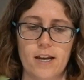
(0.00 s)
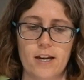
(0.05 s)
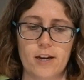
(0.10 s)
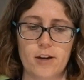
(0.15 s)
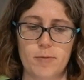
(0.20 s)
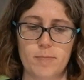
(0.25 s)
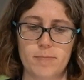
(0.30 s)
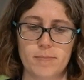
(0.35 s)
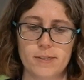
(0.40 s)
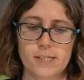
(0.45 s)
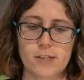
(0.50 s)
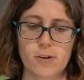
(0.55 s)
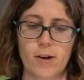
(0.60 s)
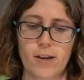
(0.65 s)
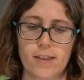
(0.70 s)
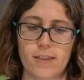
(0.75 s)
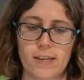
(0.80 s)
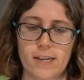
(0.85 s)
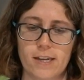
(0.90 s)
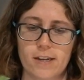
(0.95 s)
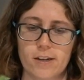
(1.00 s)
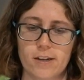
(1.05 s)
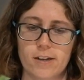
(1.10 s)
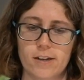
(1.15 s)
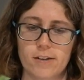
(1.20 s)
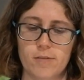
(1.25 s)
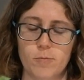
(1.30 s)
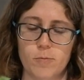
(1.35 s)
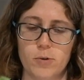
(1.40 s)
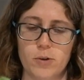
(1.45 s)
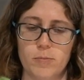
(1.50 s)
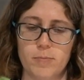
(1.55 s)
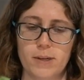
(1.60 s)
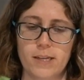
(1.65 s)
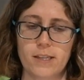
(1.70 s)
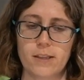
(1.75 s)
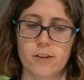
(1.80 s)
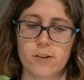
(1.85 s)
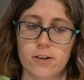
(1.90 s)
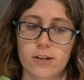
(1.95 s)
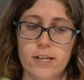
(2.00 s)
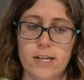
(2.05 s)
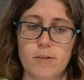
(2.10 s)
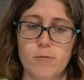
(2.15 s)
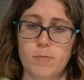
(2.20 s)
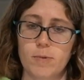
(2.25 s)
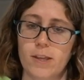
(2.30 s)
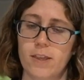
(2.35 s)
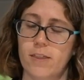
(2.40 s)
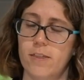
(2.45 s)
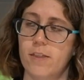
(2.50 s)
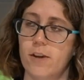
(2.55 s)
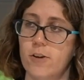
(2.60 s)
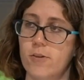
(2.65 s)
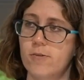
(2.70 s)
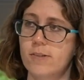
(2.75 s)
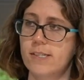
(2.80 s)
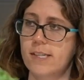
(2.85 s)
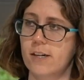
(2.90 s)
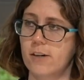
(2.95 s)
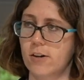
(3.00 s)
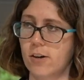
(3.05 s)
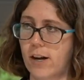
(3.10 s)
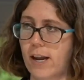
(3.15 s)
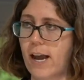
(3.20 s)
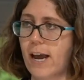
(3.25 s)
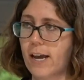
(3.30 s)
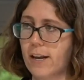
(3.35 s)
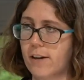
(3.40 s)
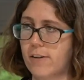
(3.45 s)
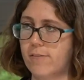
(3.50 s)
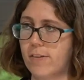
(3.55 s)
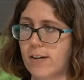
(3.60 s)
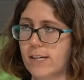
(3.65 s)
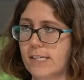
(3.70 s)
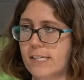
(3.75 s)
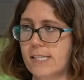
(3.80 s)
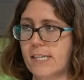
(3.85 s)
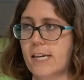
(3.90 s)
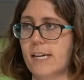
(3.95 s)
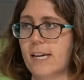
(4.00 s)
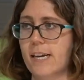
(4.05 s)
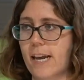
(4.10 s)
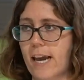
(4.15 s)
Um, so I think we'll be learning with those that are ahead of us